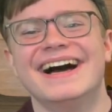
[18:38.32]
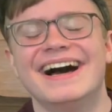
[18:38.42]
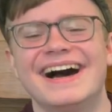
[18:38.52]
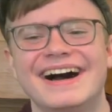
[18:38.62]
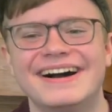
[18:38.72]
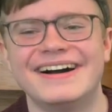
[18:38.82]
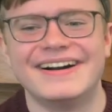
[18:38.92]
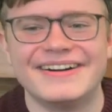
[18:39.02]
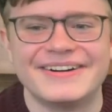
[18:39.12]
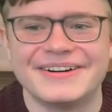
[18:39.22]

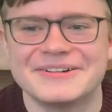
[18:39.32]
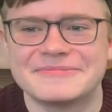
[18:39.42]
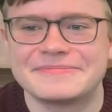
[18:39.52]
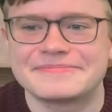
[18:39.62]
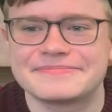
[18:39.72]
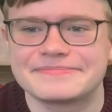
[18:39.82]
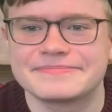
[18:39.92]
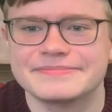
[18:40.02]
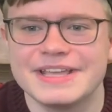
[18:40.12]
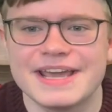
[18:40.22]
Oh,
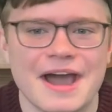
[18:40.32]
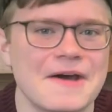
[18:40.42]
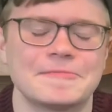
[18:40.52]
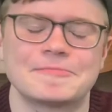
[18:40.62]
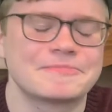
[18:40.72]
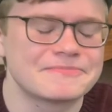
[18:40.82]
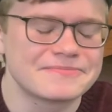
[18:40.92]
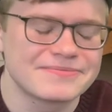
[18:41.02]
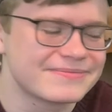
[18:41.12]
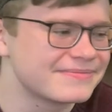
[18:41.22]
yeah.
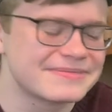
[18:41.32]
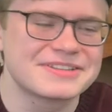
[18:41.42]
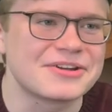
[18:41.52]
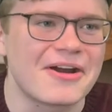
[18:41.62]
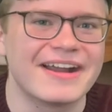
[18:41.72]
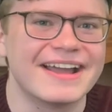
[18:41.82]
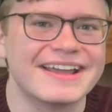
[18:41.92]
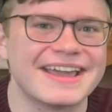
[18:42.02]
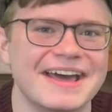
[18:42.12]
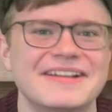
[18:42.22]
Sorry,
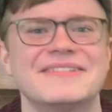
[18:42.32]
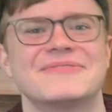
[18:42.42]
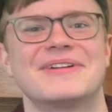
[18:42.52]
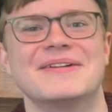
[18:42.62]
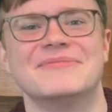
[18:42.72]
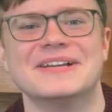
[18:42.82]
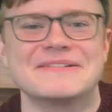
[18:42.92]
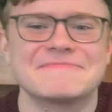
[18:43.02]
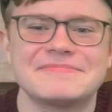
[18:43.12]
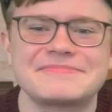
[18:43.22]
again,
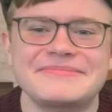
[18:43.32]
rambling.